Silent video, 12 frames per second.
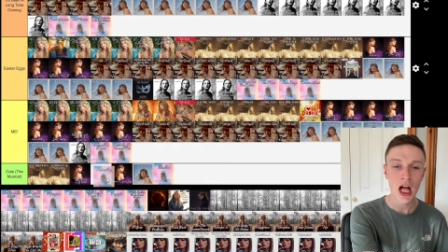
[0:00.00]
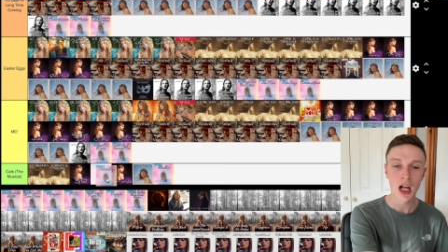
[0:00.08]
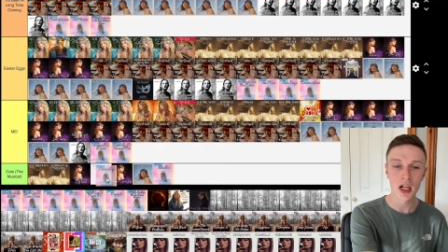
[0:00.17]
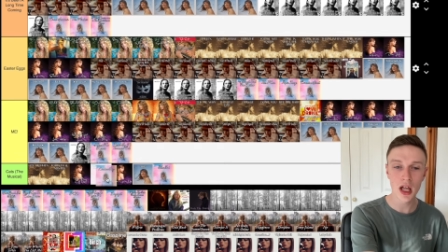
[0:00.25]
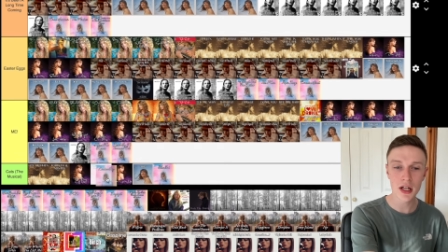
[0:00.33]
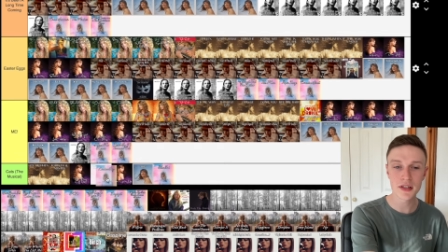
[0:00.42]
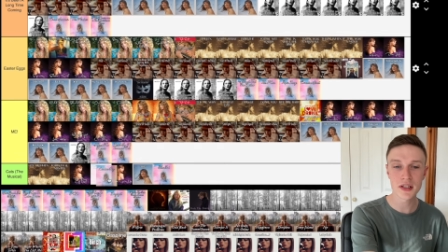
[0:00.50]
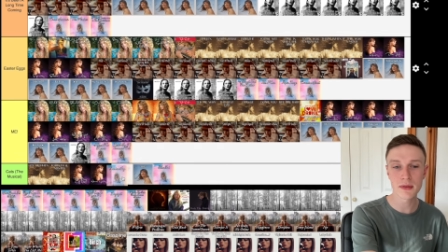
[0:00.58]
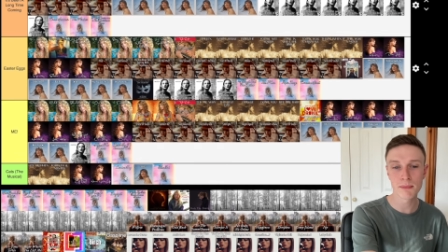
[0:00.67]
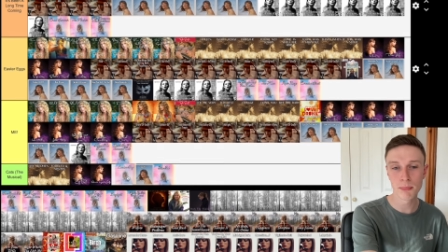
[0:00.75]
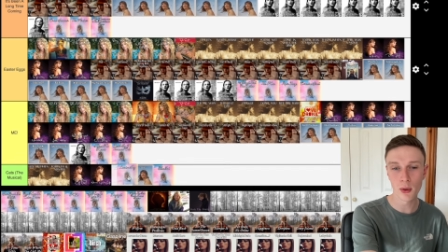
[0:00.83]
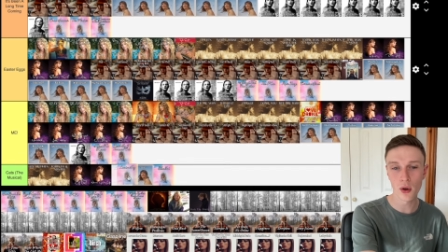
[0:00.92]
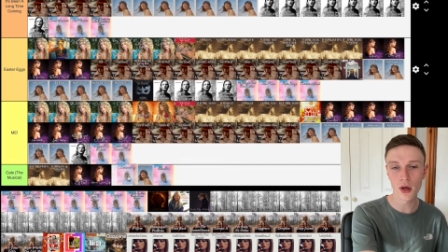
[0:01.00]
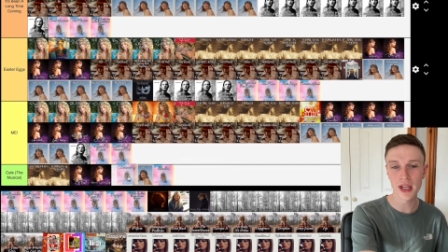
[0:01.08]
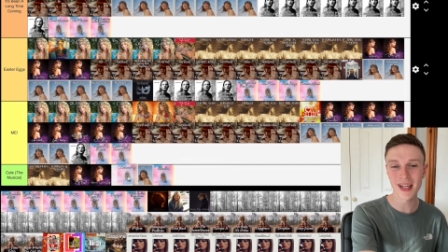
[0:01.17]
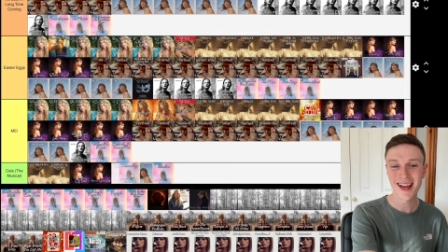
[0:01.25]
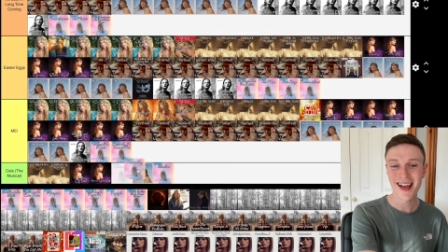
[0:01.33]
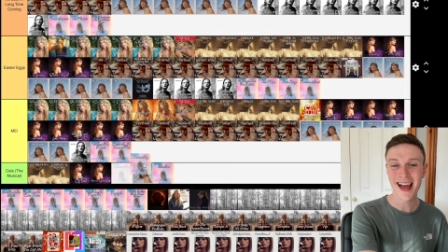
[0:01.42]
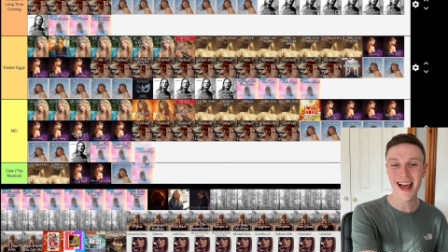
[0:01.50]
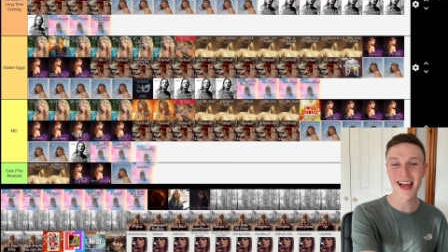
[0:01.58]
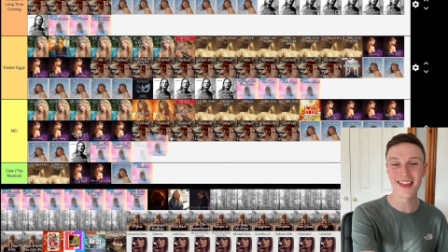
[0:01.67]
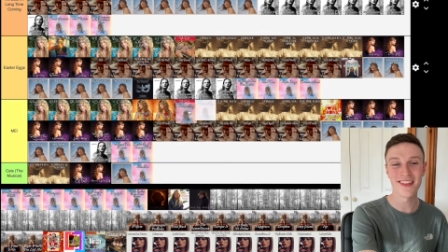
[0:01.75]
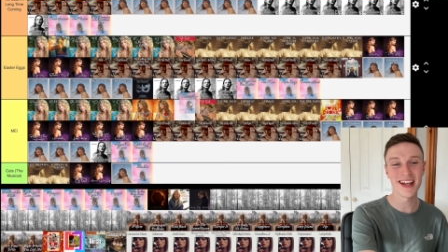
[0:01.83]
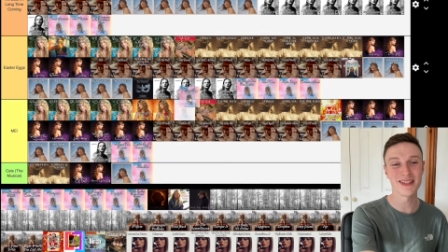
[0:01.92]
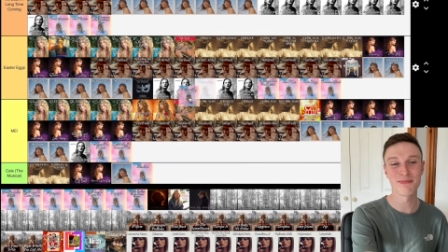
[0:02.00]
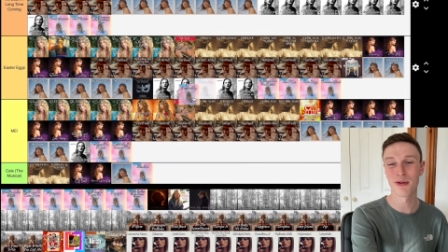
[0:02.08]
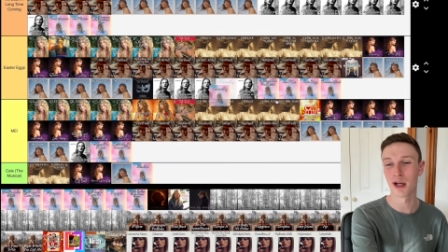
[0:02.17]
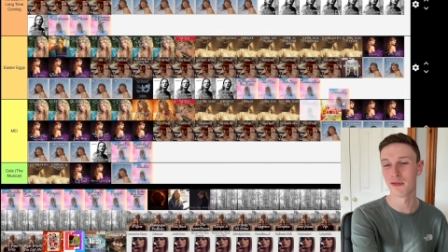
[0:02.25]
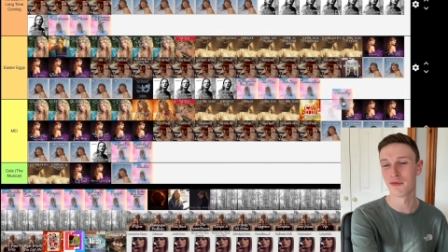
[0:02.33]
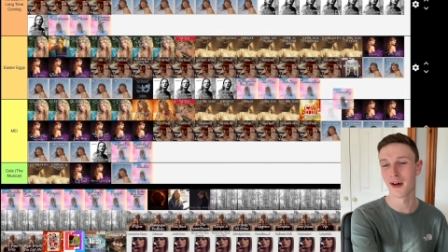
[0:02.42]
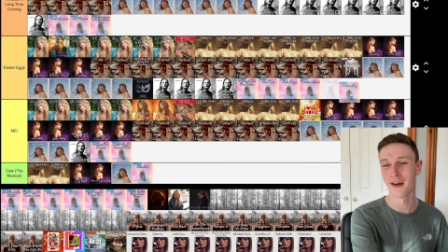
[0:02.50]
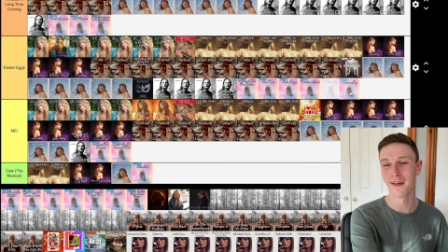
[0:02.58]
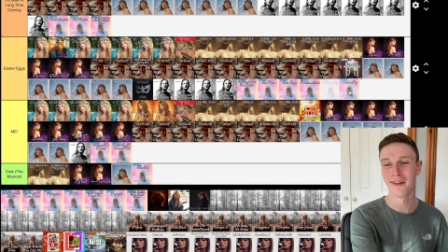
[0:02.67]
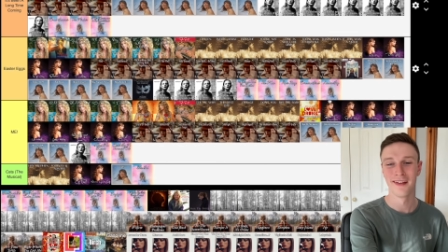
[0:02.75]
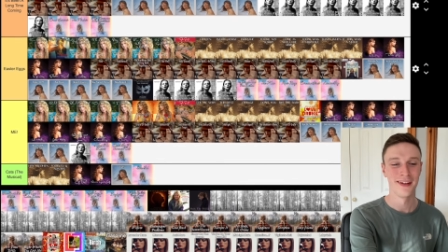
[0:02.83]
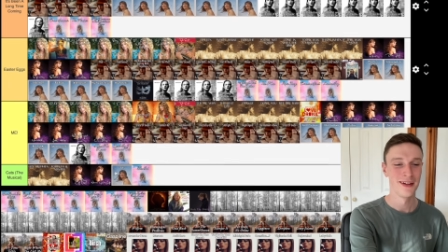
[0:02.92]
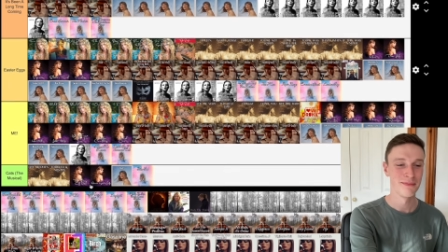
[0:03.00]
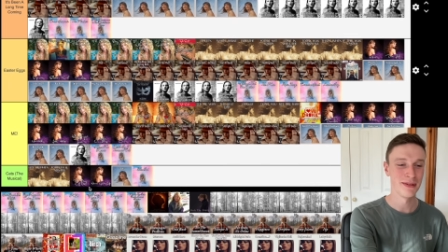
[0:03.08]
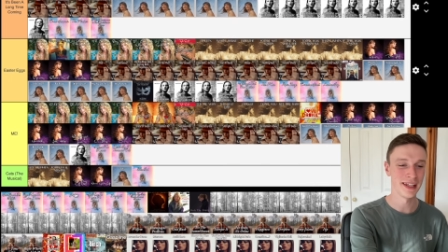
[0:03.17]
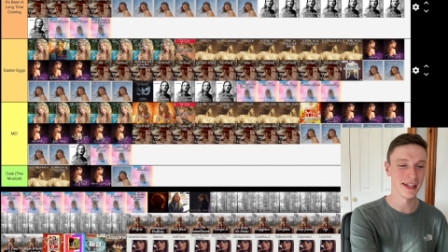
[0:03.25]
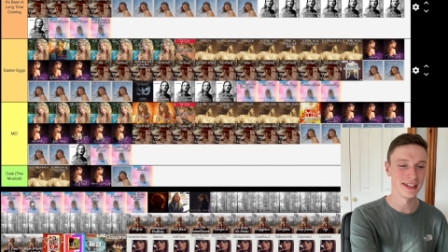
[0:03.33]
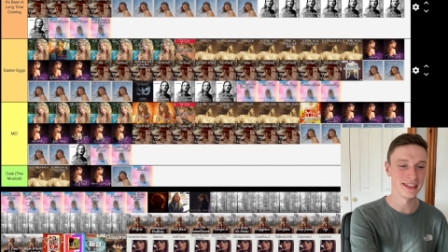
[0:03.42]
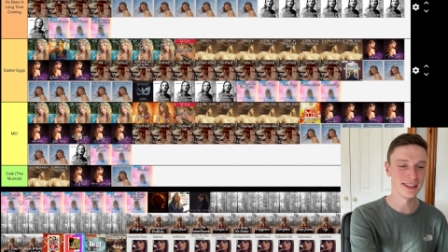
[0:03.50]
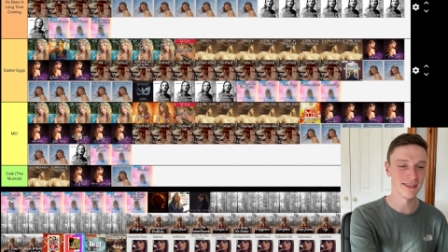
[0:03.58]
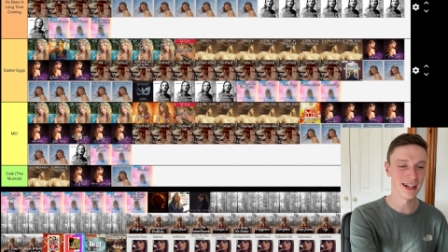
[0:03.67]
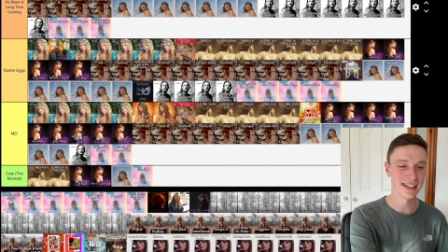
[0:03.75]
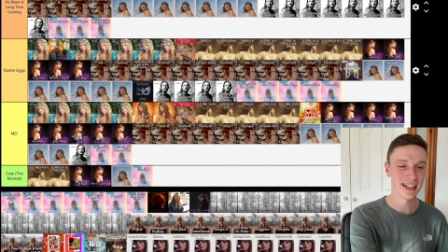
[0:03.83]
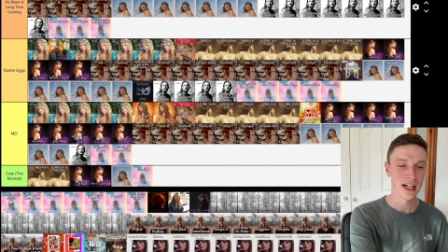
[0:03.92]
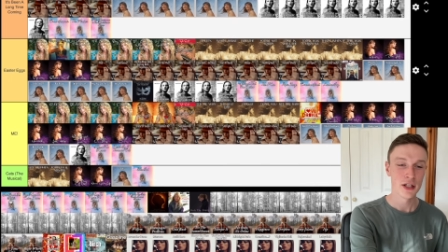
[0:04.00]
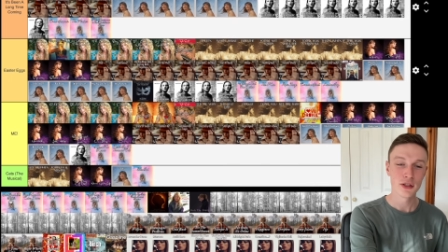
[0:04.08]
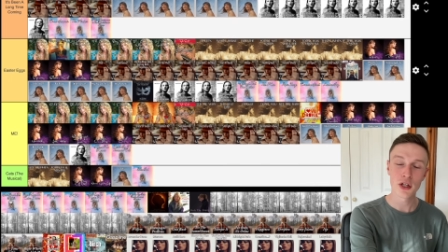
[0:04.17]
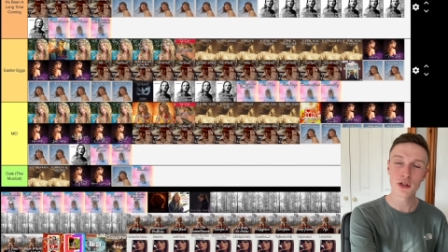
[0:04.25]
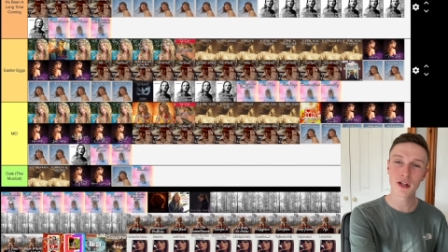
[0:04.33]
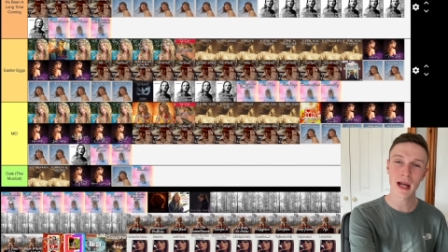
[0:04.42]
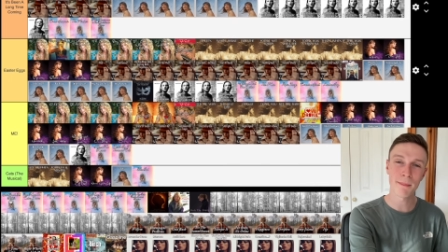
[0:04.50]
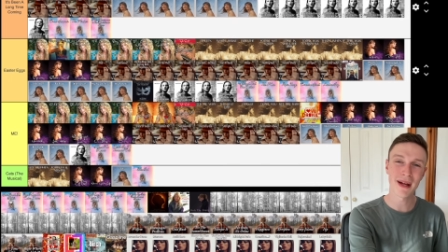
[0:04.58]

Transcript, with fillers: London Boy, uh, that's pretty fun. Put that in Easter eggs. Soon You'll Get